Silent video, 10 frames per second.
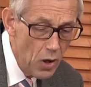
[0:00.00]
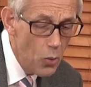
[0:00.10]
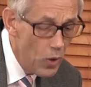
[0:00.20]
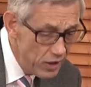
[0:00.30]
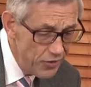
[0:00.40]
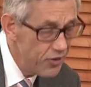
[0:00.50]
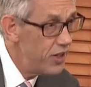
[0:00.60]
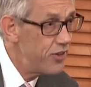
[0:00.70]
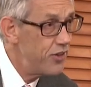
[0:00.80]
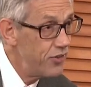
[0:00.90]

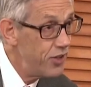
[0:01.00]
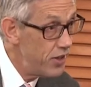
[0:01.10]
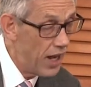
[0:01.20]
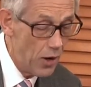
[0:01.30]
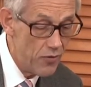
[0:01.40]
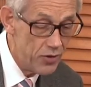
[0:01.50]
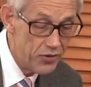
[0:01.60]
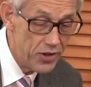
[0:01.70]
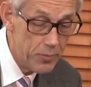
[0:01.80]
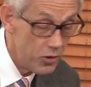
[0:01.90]
Wellesley did, however,
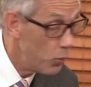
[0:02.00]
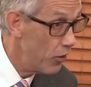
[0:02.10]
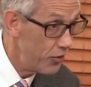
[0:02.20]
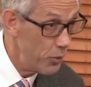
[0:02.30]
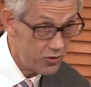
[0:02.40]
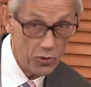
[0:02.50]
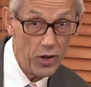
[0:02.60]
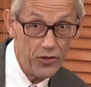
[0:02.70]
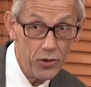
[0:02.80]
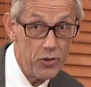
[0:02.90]
seem to, Wellesley, which was
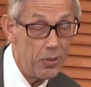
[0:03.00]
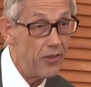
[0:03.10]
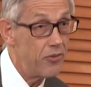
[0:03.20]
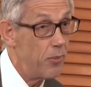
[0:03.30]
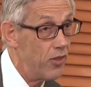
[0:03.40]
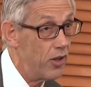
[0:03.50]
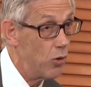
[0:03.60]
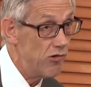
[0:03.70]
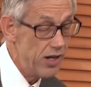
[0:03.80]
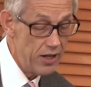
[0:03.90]
where Sylvia Plath's mother,
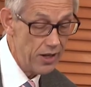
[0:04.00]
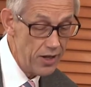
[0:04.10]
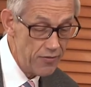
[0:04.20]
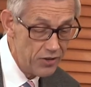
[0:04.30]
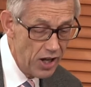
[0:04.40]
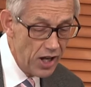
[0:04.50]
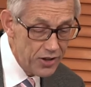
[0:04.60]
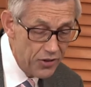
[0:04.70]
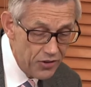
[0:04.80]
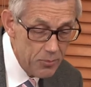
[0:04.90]
Aurelia, lived,
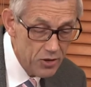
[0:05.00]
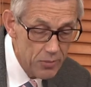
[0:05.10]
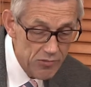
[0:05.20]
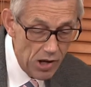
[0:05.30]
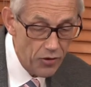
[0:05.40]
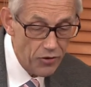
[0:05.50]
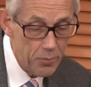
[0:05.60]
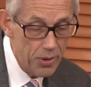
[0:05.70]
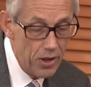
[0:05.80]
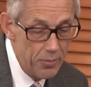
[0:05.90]
did seem to him rather
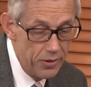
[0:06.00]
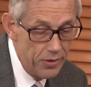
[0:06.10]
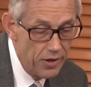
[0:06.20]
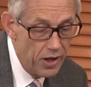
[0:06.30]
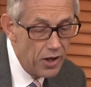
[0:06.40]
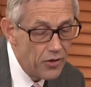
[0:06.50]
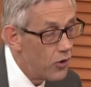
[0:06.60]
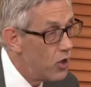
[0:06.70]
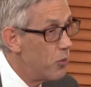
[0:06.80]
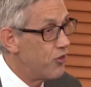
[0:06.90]
suburban.
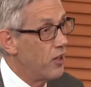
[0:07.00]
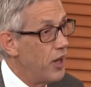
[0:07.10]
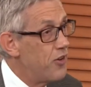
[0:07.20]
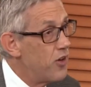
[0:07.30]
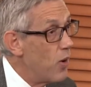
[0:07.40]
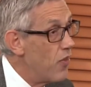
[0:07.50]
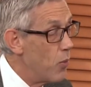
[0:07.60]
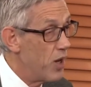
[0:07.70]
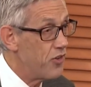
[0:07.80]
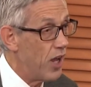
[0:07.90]
So he was delighted when they
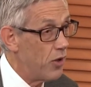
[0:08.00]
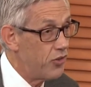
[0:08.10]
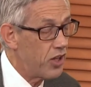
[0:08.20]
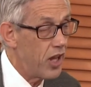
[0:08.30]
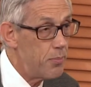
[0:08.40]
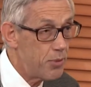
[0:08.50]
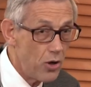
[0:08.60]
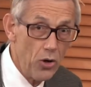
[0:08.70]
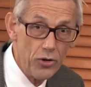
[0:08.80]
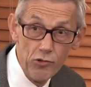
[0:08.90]
went down to Cape
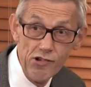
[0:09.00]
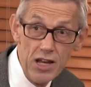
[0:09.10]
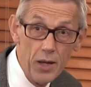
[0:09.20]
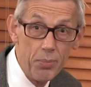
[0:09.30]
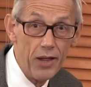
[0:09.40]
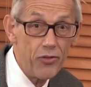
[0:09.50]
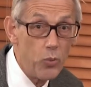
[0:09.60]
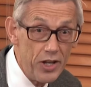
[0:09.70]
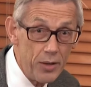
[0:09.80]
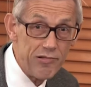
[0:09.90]
Cod. Aurelia Plath's
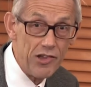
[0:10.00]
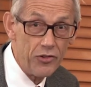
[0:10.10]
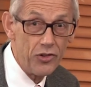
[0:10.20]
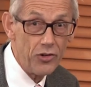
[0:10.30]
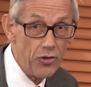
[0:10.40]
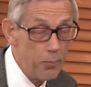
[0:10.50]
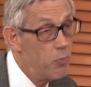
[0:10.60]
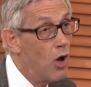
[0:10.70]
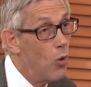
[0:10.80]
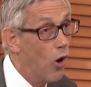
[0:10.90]
wedding present to them
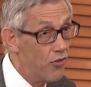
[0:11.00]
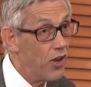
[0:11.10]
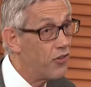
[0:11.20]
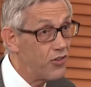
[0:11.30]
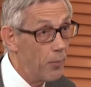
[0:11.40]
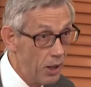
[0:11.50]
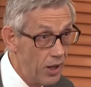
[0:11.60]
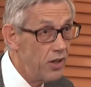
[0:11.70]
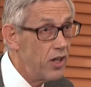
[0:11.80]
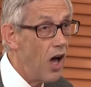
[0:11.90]
was a
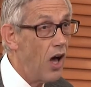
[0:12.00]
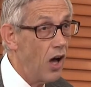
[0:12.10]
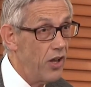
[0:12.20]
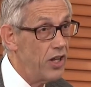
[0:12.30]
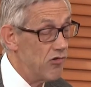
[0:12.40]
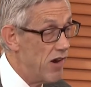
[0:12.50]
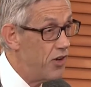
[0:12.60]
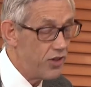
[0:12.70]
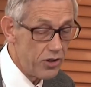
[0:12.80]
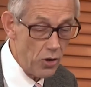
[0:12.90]
summer uh, in a
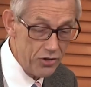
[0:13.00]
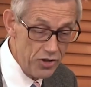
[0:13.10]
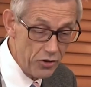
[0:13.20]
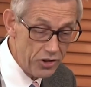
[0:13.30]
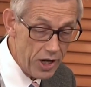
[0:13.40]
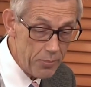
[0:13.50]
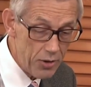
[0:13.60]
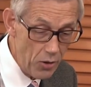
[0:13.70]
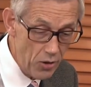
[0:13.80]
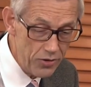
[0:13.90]
rented cottage on Cape
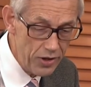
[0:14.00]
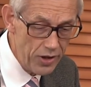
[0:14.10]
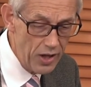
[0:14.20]
Cod.